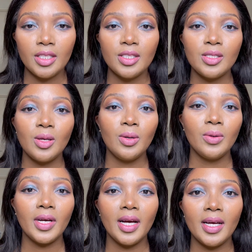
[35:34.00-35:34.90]
So
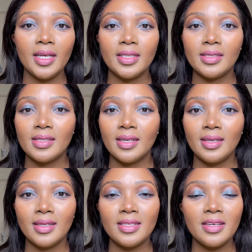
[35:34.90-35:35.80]
guys,
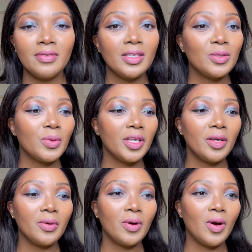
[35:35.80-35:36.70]
the devil is
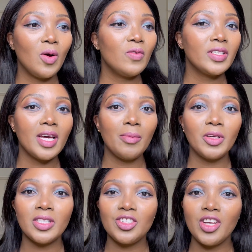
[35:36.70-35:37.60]
working overtime on
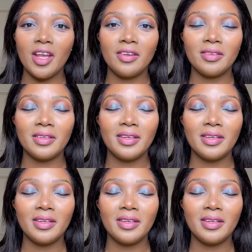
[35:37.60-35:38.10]
this channel.